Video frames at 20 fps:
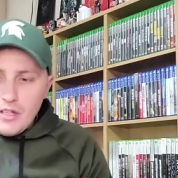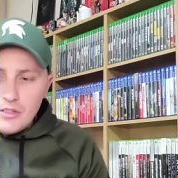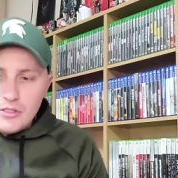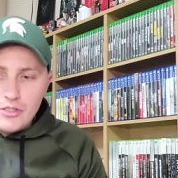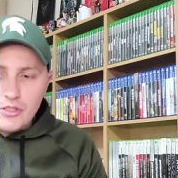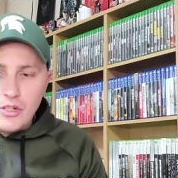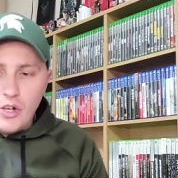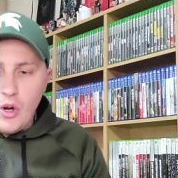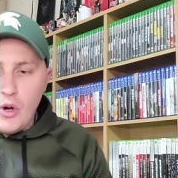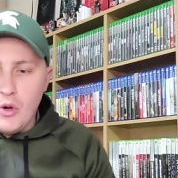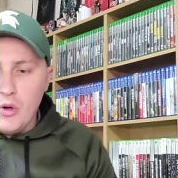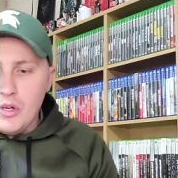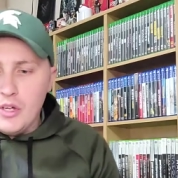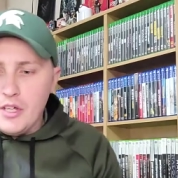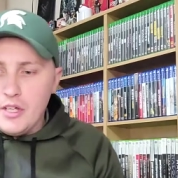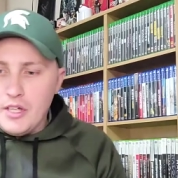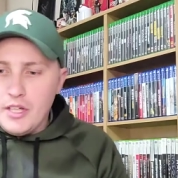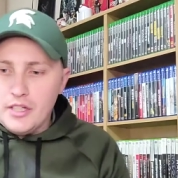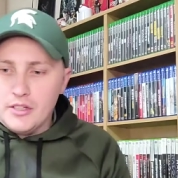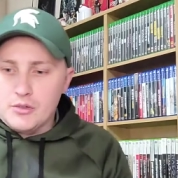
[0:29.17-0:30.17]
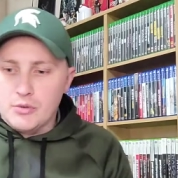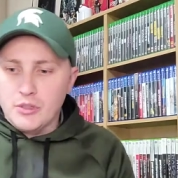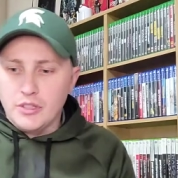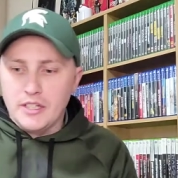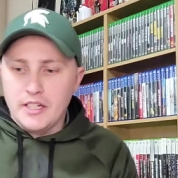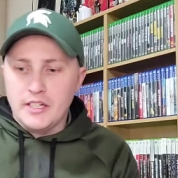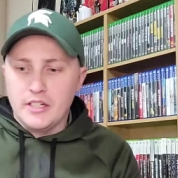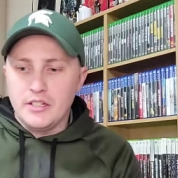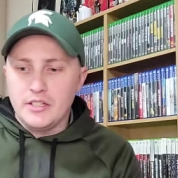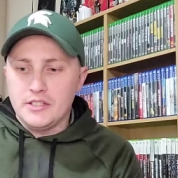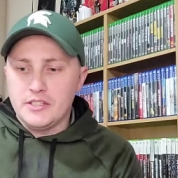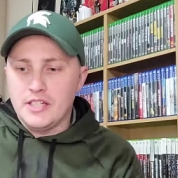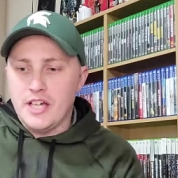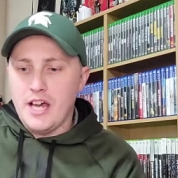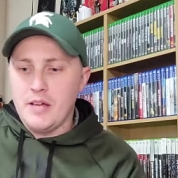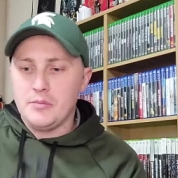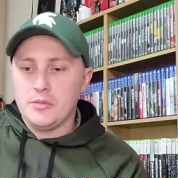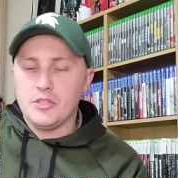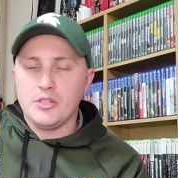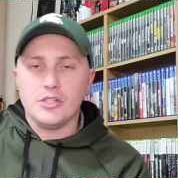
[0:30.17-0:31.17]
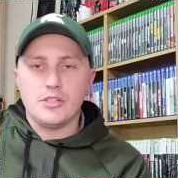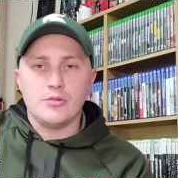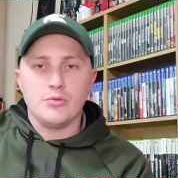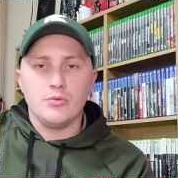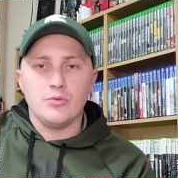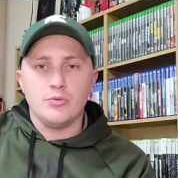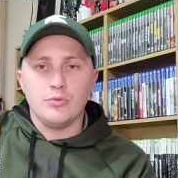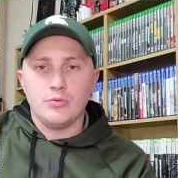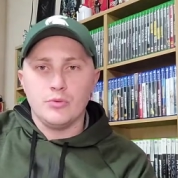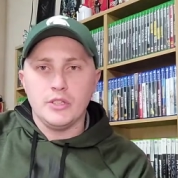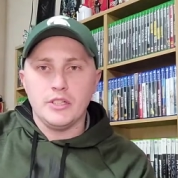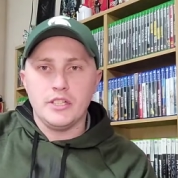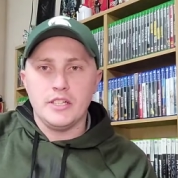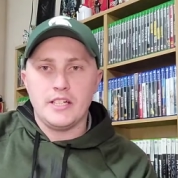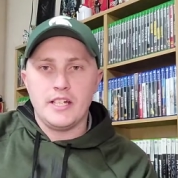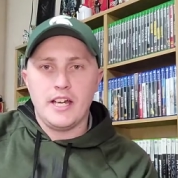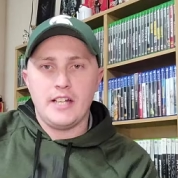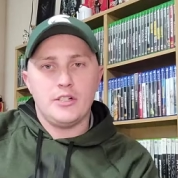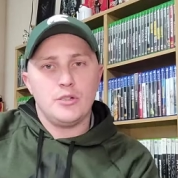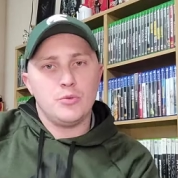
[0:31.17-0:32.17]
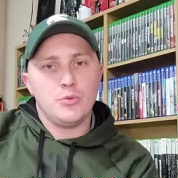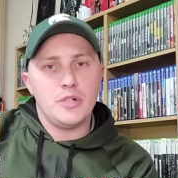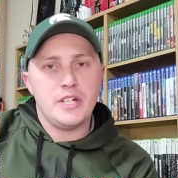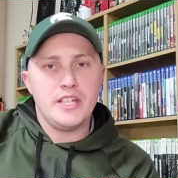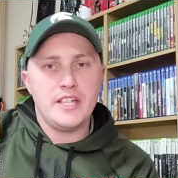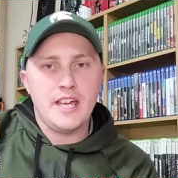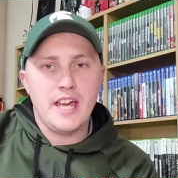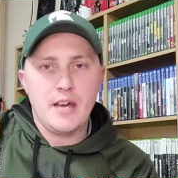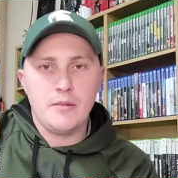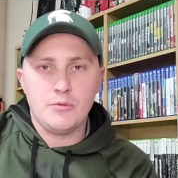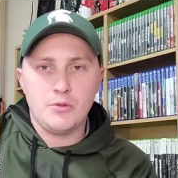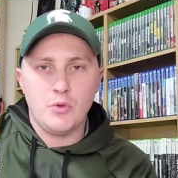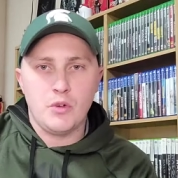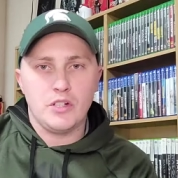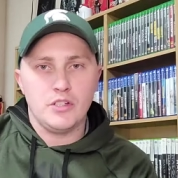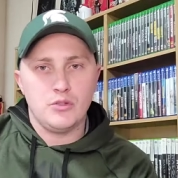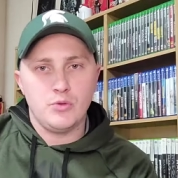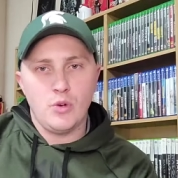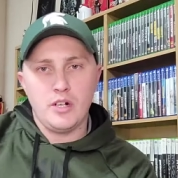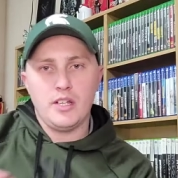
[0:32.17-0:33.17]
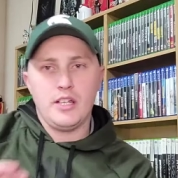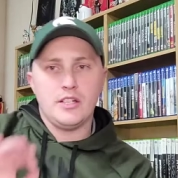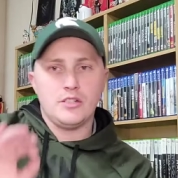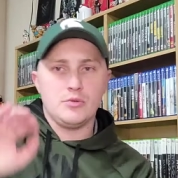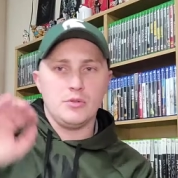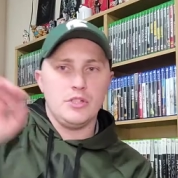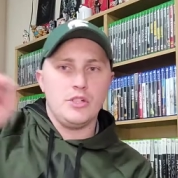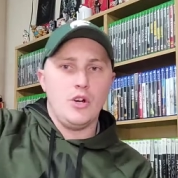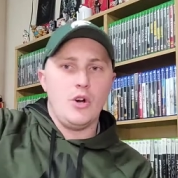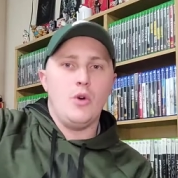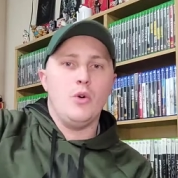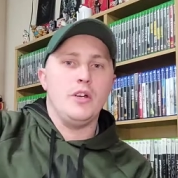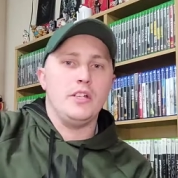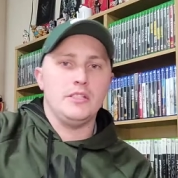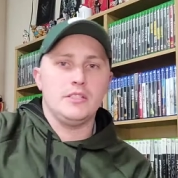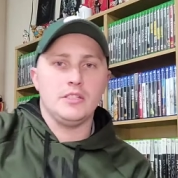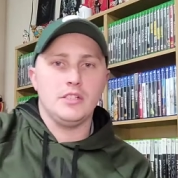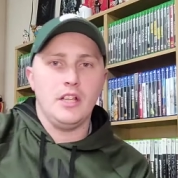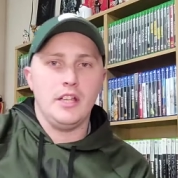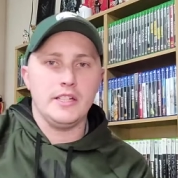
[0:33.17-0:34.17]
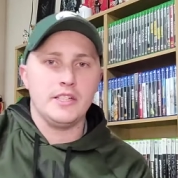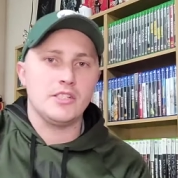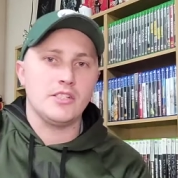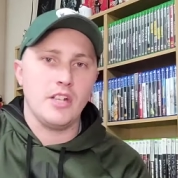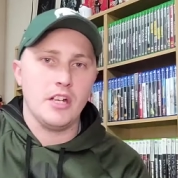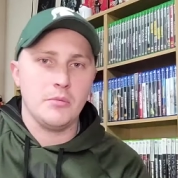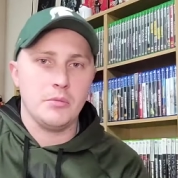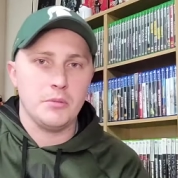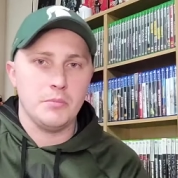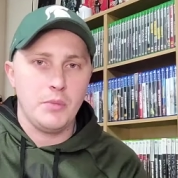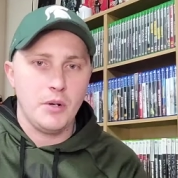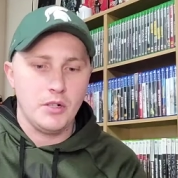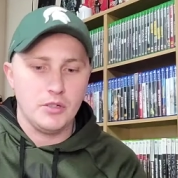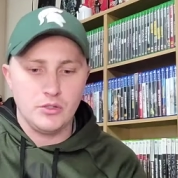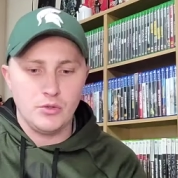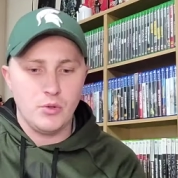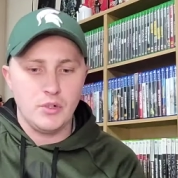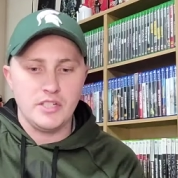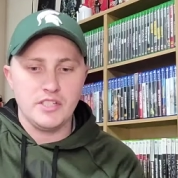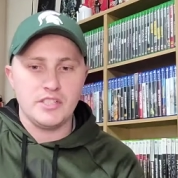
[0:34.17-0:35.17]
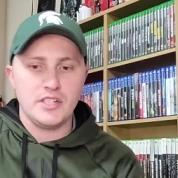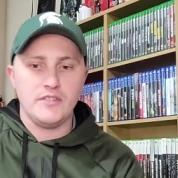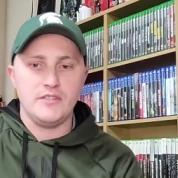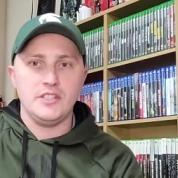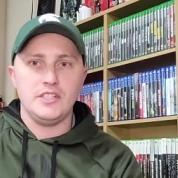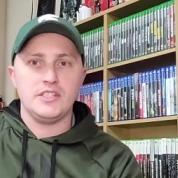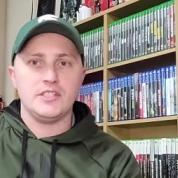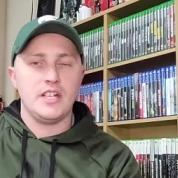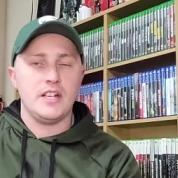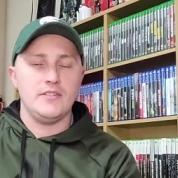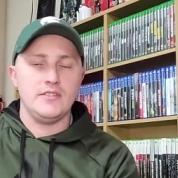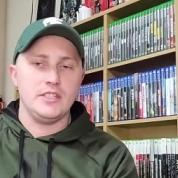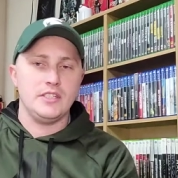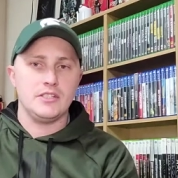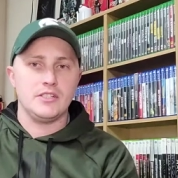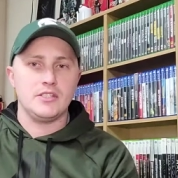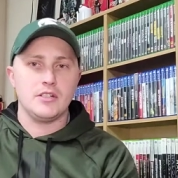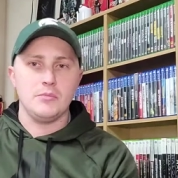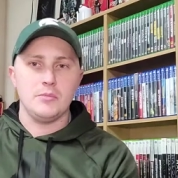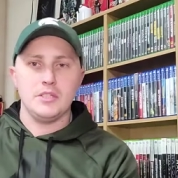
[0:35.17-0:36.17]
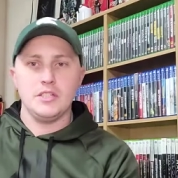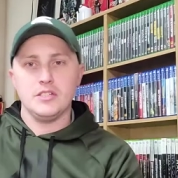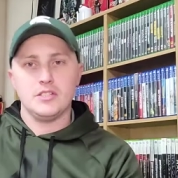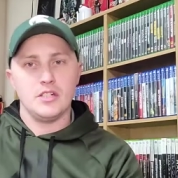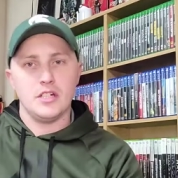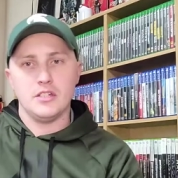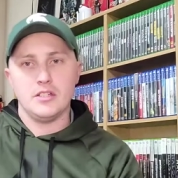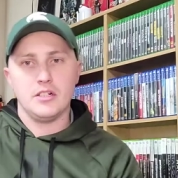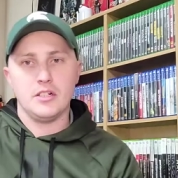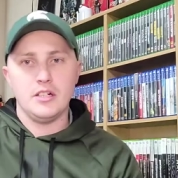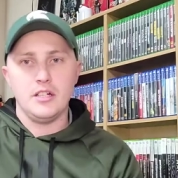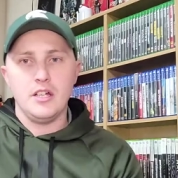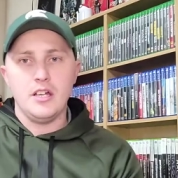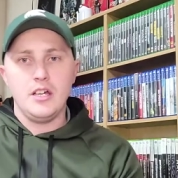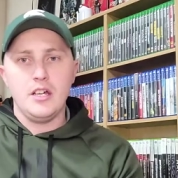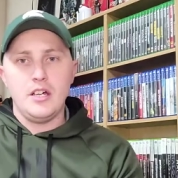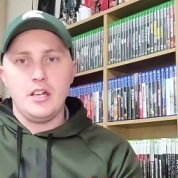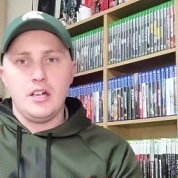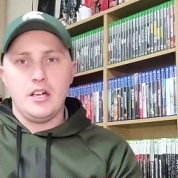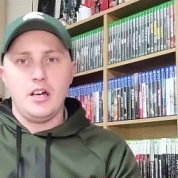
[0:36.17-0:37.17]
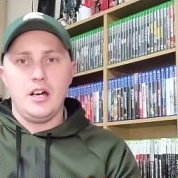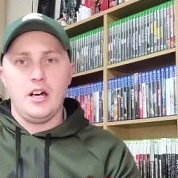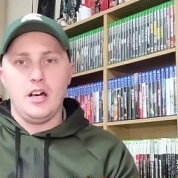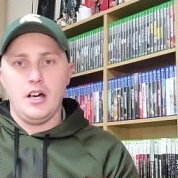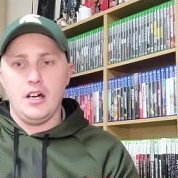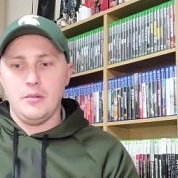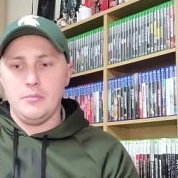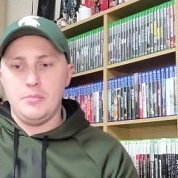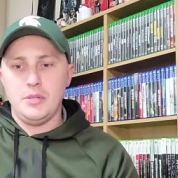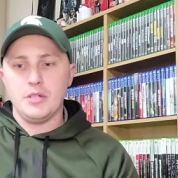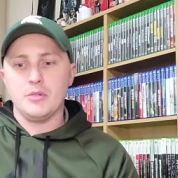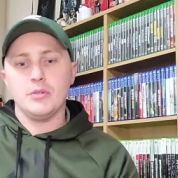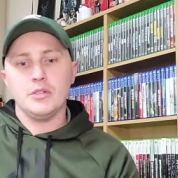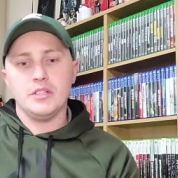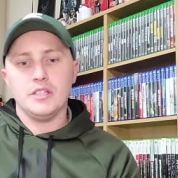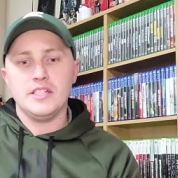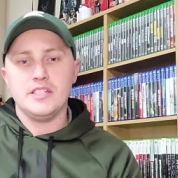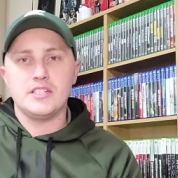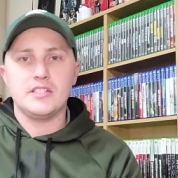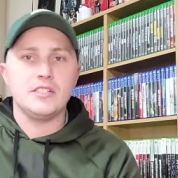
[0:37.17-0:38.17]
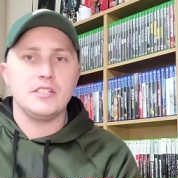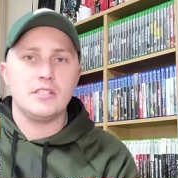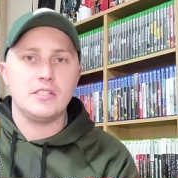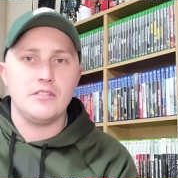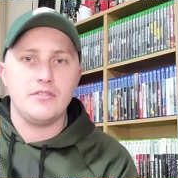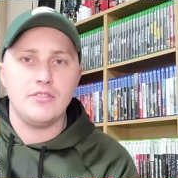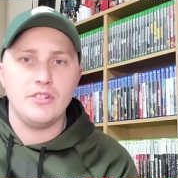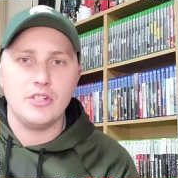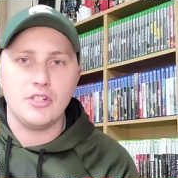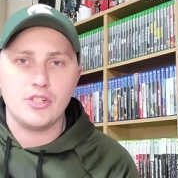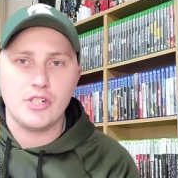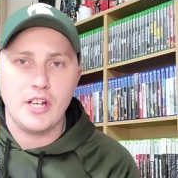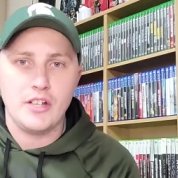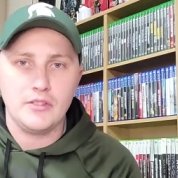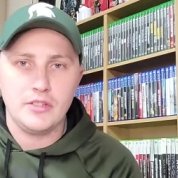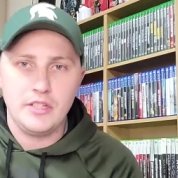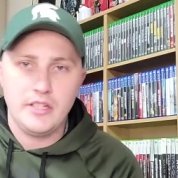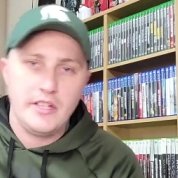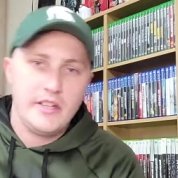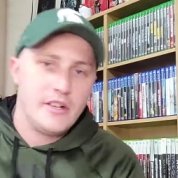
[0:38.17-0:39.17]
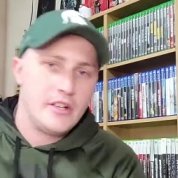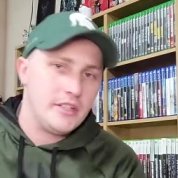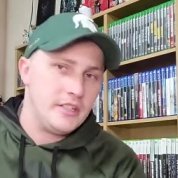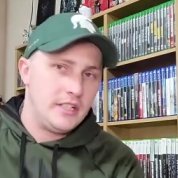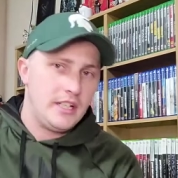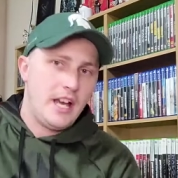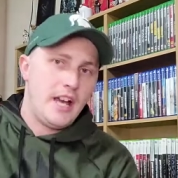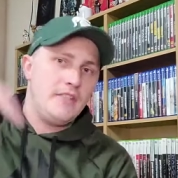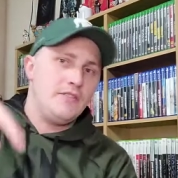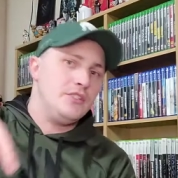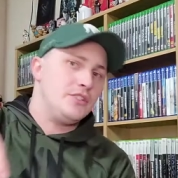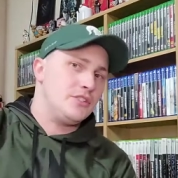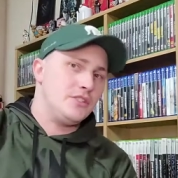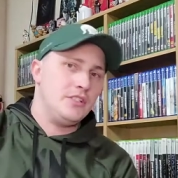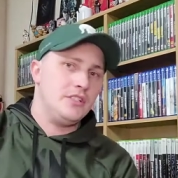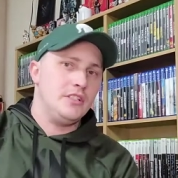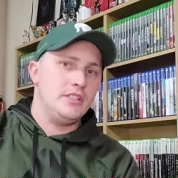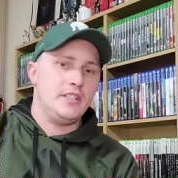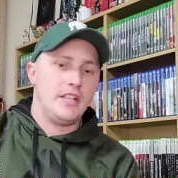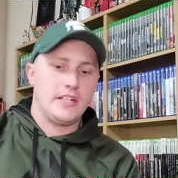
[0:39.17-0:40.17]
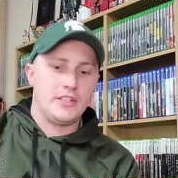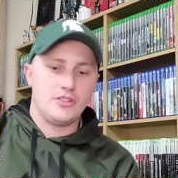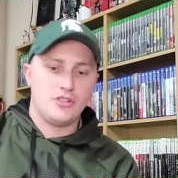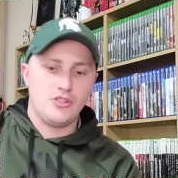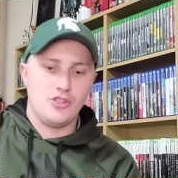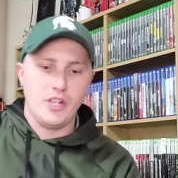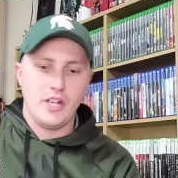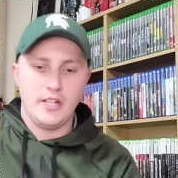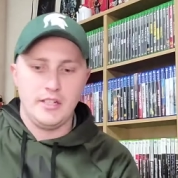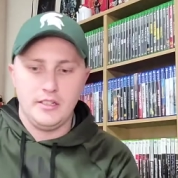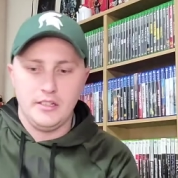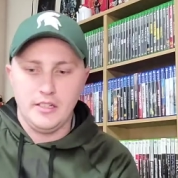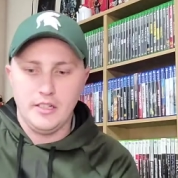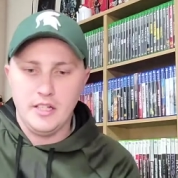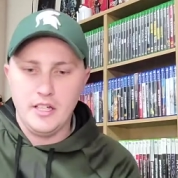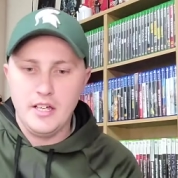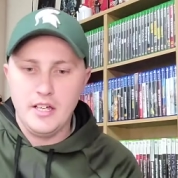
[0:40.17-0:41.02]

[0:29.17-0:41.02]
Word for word: So it's really a good time to just really kind of recap 2020 as we go into like Cyberpunk 2077 and some of these other uh, big releases to finish out the year, and then obviously the next gen